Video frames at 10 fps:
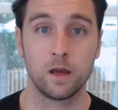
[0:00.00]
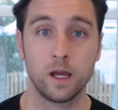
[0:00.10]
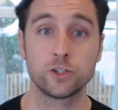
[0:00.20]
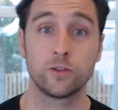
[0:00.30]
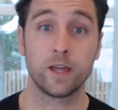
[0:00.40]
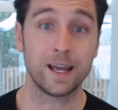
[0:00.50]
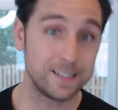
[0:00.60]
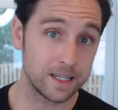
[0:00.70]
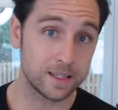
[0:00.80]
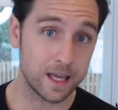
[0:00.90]
And so the
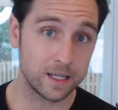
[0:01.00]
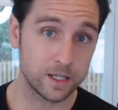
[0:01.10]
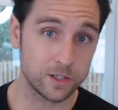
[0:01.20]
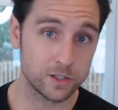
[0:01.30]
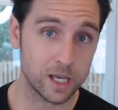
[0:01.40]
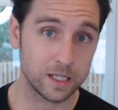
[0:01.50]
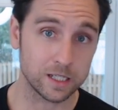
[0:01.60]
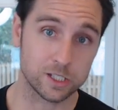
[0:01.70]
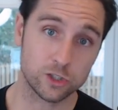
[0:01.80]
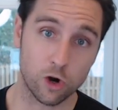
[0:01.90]
idea then is
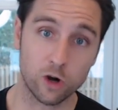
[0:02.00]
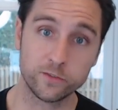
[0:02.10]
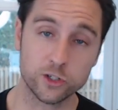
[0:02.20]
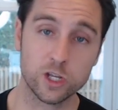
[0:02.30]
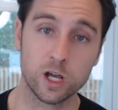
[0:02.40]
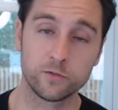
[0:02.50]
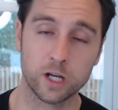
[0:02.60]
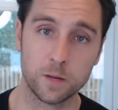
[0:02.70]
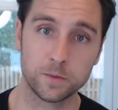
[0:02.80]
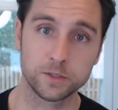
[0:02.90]
you starve yourself a
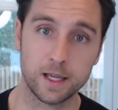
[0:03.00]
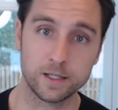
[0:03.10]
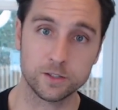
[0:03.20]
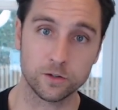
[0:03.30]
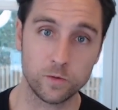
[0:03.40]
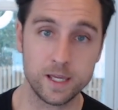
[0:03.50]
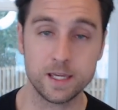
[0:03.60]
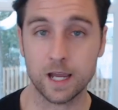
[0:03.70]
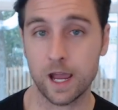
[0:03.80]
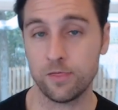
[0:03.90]
couple days of the
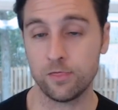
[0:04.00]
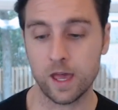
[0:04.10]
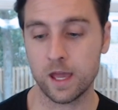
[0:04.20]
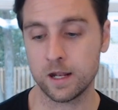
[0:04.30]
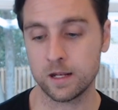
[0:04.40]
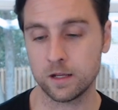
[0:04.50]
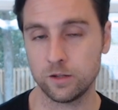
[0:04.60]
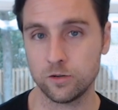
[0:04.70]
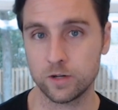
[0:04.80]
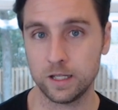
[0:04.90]
week, and then
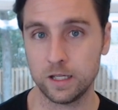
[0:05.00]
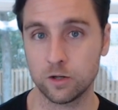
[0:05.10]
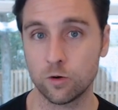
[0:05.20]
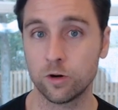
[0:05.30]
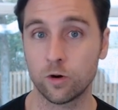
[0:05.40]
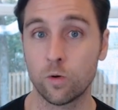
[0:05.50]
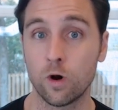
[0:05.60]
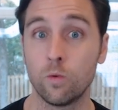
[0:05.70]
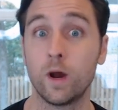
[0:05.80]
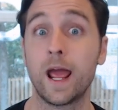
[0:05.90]
you can eat quote
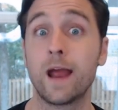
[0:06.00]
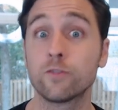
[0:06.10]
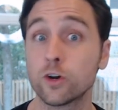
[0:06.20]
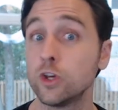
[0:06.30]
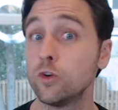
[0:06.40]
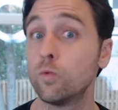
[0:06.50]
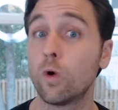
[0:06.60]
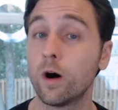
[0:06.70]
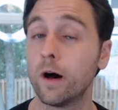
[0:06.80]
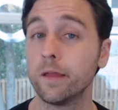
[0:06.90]
unquote whatever you
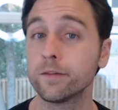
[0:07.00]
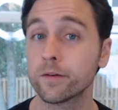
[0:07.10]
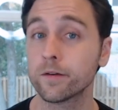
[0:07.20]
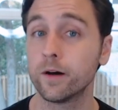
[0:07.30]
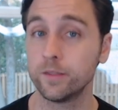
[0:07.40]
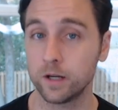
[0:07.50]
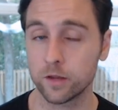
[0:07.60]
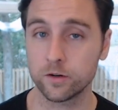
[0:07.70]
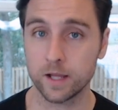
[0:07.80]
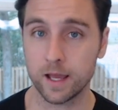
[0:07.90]
want on the
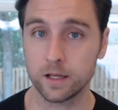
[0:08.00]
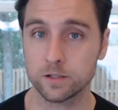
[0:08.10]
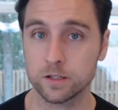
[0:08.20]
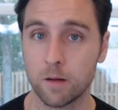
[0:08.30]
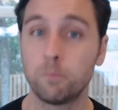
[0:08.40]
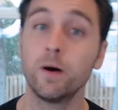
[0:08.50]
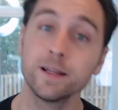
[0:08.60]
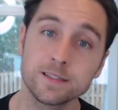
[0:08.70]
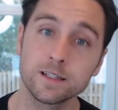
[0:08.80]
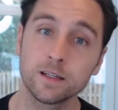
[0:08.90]
other days,
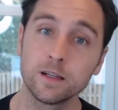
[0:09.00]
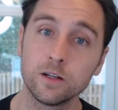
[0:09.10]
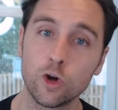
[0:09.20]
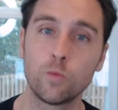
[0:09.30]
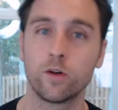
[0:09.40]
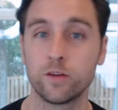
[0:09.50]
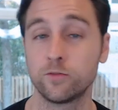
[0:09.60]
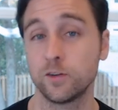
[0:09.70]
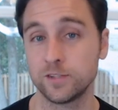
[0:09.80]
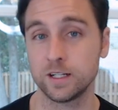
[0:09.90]
but no more than
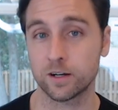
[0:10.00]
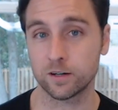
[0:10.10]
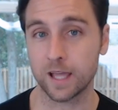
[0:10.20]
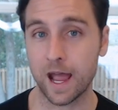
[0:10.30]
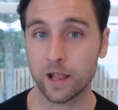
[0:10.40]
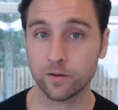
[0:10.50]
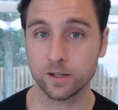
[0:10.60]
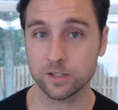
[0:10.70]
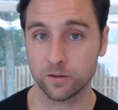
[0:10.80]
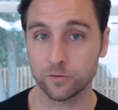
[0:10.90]
1500
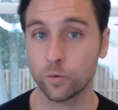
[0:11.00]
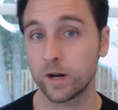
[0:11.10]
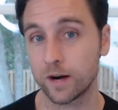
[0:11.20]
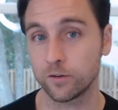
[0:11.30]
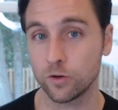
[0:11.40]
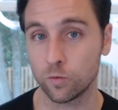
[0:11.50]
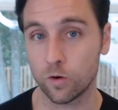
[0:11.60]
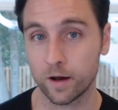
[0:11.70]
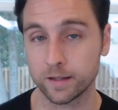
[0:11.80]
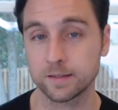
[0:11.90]
calories of whatever you
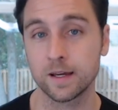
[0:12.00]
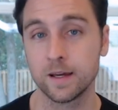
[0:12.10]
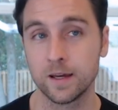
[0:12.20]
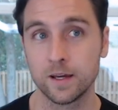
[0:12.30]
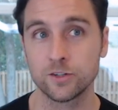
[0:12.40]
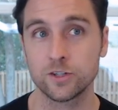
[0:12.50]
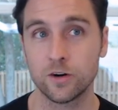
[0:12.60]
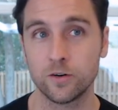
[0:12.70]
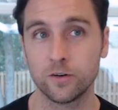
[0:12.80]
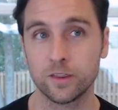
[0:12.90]
want.
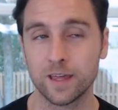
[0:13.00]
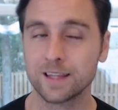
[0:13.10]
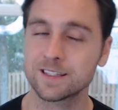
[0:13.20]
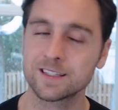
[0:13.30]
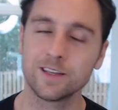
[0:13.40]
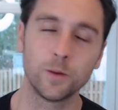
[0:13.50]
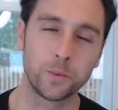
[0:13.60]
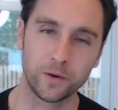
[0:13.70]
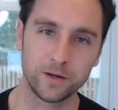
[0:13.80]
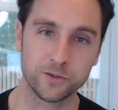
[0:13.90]
So that's still
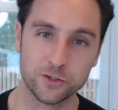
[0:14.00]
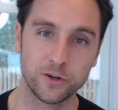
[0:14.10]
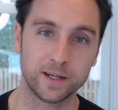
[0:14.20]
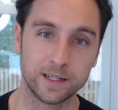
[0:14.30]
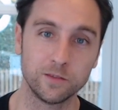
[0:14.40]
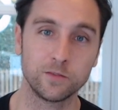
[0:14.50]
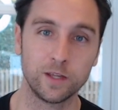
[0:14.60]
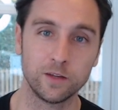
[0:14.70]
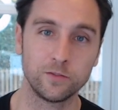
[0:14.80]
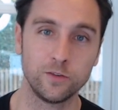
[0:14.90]
pretty restrictive.
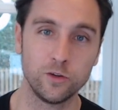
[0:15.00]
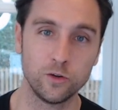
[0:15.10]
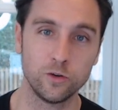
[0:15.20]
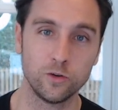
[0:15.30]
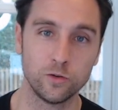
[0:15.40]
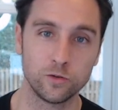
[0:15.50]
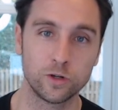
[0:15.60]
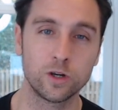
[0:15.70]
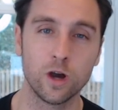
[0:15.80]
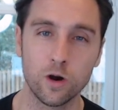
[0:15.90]
If you
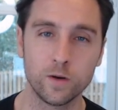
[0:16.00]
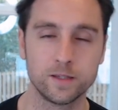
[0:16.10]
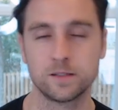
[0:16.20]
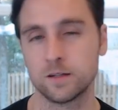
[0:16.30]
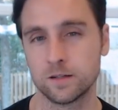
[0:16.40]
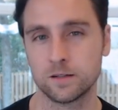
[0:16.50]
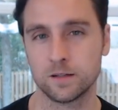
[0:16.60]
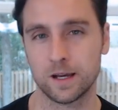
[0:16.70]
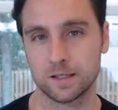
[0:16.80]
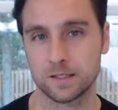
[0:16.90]
go into
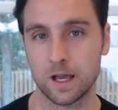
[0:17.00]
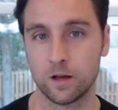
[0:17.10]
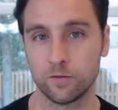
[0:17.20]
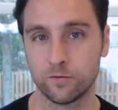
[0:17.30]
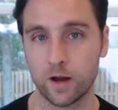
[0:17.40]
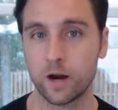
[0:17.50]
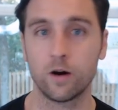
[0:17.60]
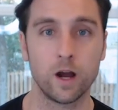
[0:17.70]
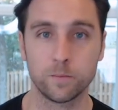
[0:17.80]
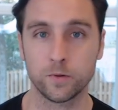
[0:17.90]
Excel,
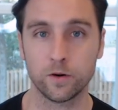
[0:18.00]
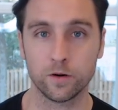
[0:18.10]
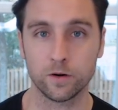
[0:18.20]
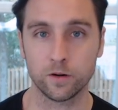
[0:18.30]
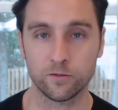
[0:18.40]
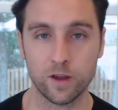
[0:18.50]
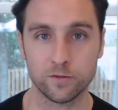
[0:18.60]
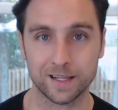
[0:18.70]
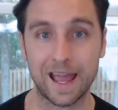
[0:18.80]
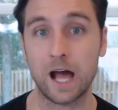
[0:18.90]
fire up your, your
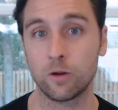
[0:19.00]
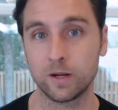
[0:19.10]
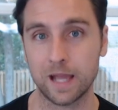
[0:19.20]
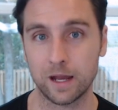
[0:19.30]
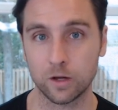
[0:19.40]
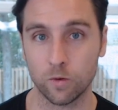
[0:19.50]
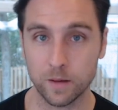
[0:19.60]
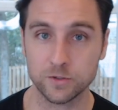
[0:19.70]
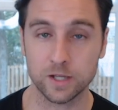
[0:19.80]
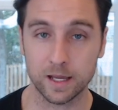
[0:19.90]
favorite calorie counting
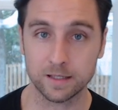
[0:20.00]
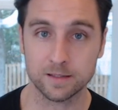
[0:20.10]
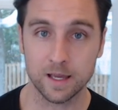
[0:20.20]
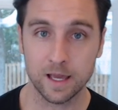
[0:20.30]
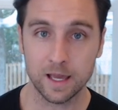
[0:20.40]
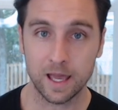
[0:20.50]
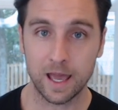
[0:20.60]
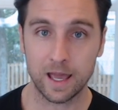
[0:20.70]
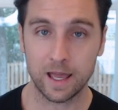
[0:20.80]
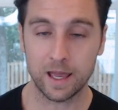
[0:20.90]
website,
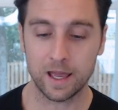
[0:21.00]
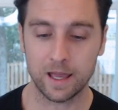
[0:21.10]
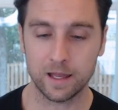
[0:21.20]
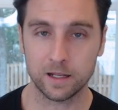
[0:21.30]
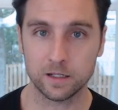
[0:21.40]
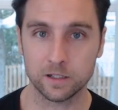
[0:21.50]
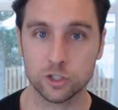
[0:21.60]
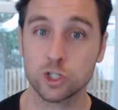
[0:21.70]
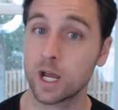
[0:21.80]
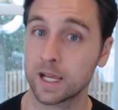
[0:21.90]

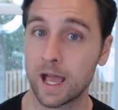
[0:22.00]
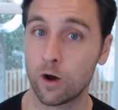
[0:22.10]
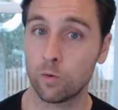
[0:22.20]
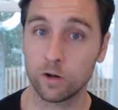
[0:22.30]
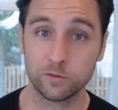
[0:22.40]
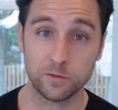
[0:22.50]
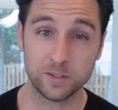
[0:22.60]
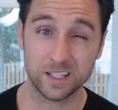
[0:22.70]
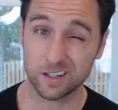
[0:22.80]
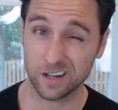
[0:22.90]
and check out what
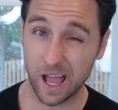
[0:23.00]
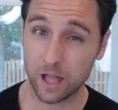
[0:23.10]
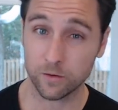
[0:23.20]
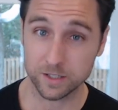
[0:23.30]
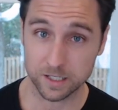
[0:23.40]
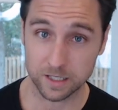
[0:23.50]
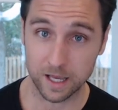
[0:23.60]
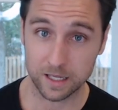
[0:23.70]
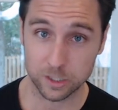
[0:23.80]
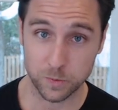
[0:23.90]
1500 calories is
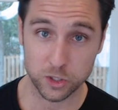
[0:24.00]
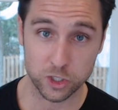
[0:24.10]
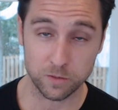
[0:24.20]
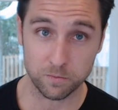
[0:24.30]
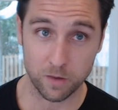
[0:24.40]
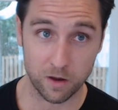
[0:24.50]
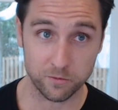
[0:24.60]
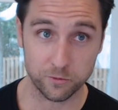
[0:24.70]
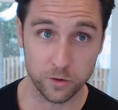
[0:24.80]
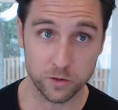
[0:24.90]
like, especially of
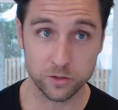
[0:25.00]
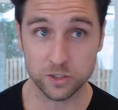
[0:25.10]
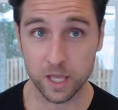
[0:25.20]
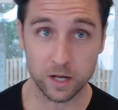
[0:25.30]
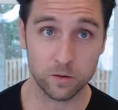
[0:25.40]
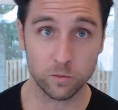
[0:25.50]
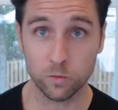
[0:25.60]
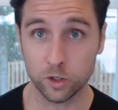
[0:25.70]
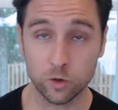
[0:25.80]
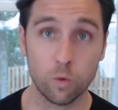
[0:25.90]
foods that
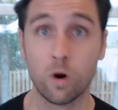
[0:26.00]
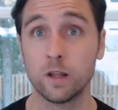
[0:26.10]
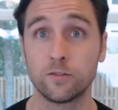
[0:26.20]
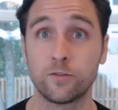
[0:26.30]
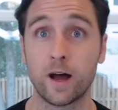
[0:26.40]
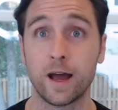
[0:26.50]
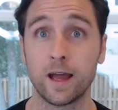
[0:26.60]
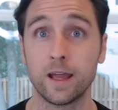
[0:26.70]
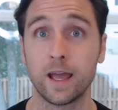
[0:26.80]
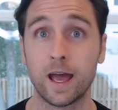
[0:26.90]
would
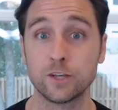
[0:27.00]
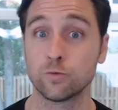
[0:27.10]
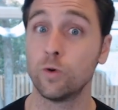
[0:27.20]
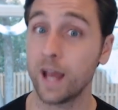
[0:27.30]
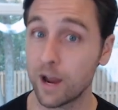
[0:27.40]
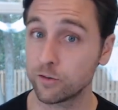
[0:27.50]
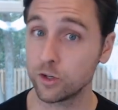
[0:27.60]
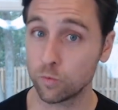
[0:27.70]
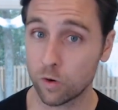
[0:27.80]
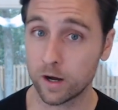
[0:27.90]
qualify as whatever
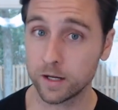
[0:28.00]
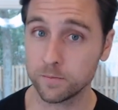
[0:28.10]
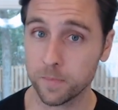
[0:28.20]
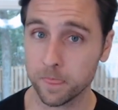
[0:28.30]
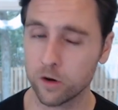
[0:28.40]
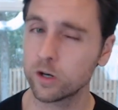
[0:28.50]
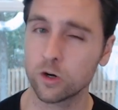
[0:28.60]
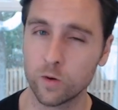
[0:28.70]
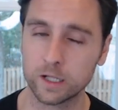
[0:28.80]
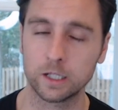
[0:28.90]
you want, you're going to
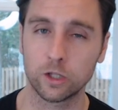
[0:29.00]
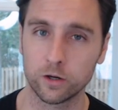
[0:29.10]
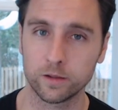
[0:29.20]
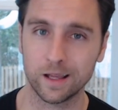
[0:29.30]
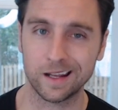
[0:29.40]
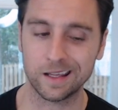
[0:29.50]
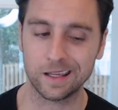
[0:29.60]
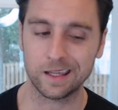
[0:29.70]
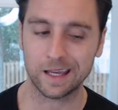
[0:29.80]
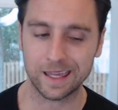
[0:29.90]
quickly learn that
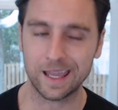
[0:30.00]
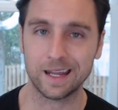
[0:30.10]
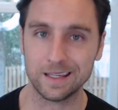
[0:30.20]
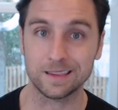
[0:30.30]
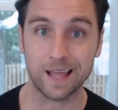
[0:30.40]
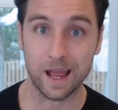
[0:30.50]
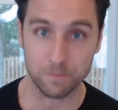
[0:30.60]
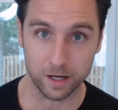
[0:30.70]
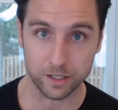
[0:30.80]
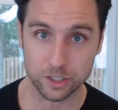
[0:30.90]
you can't eat that
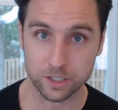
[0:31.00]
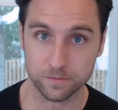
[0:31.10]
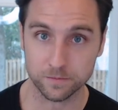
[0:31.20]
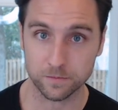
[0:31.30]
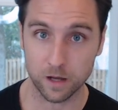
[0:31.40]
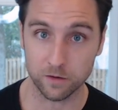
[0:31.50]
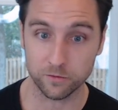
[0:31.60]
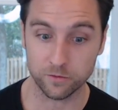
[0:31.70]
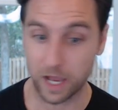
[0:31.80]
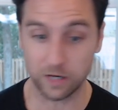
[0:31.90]
much
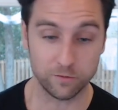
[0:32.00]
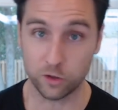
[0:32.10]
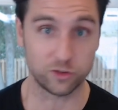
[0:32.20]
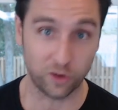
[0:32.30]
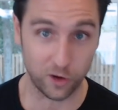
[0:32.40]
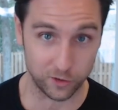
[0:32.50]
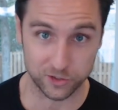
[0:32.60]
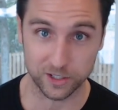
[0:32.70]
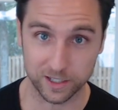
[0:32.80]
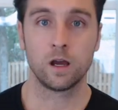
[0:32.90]
of any of those
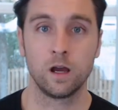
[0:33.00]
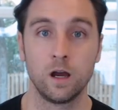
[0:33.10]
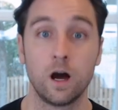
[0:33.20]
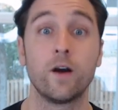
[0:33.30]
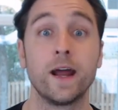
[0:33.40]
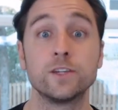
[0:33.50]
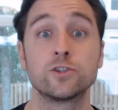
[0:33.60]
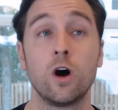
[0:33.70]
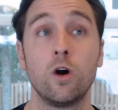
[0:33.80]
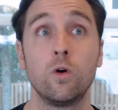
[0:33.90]
foods. All right,
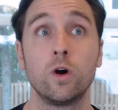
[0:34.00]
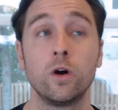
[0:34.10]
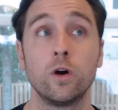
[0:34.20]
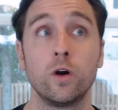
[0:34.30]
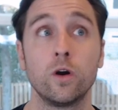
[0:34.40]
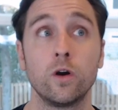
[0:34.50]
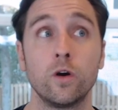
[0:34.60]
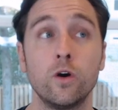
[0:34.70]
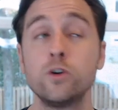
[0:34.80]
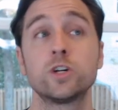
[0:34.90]
so
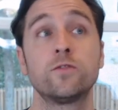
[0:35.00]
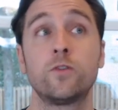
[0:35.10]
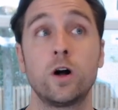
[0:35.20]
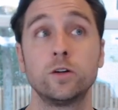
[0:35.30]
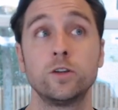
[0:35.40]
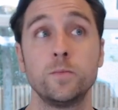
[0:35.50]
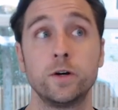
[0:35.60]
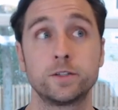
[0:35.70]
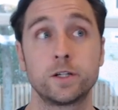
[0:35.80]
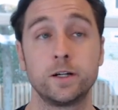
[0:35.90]
who should follow the
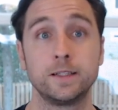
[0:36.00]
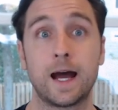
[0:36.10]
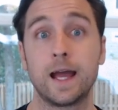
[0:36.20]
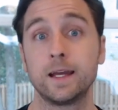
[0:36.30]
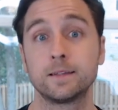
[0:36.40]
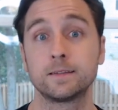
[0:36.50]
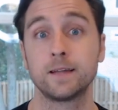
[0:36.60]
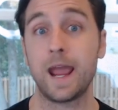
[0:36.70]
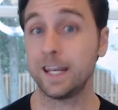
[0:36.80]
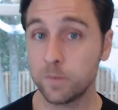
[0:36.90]
military diet?
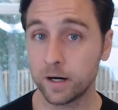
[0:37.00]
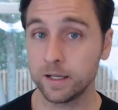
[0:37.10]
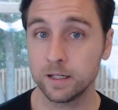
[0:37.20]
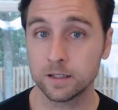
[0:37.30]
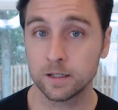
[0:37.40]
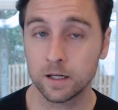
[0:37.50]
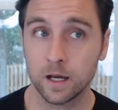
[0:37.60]
Anybody?